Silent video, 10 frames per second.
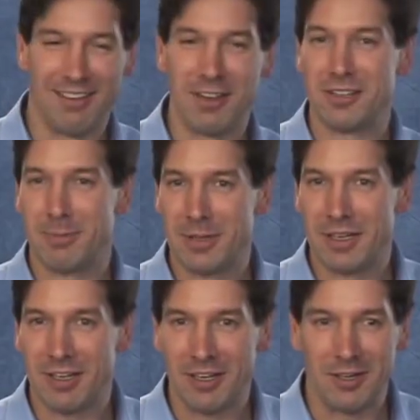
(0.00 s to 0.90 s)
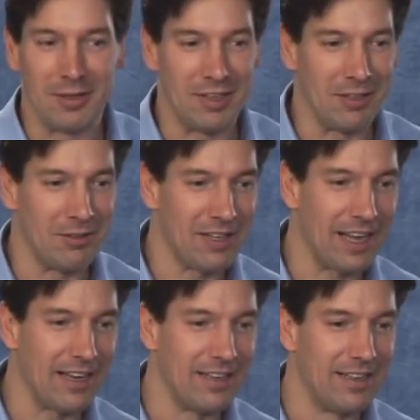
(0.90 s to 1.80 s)
I've got something I'd like you to take a look
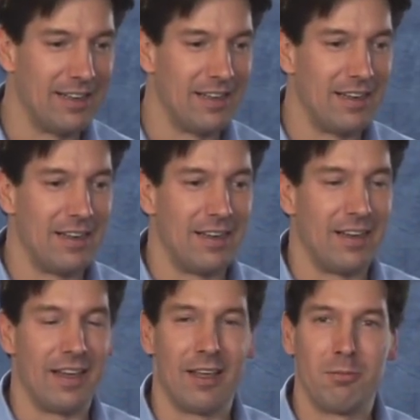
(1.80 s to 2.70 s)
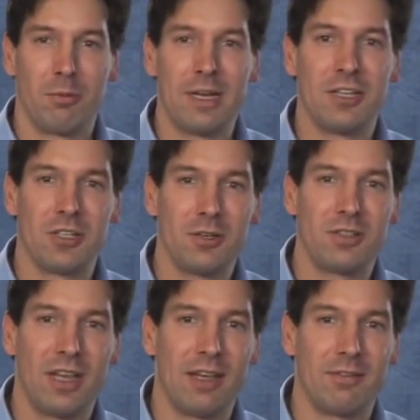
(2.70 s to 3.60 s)
at. And what he shows
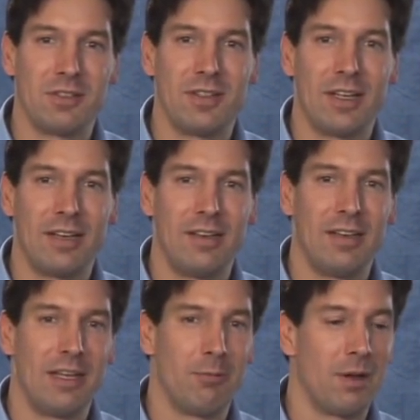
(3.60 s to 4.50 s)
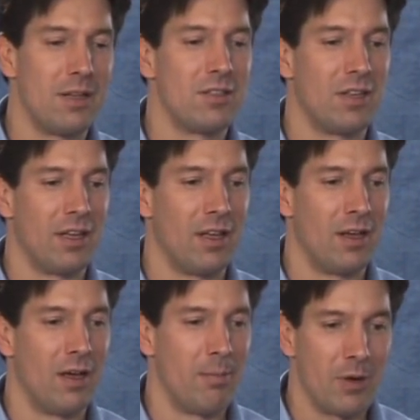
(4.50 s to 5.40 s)
Dave is that he runs uh,
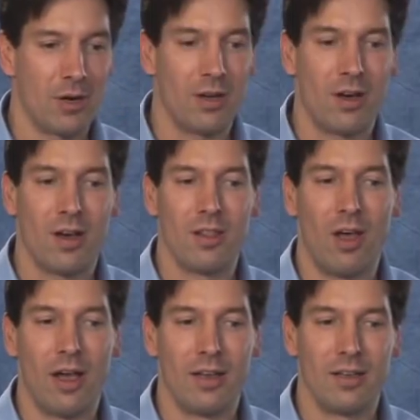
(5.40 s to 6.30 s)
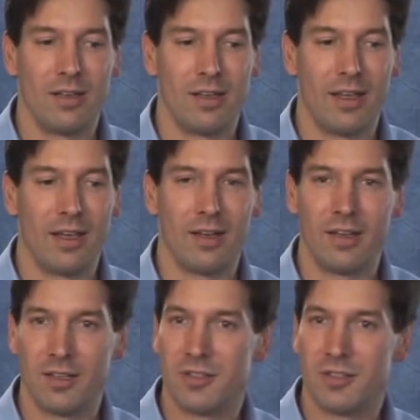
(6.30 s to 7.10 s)
America Online and gets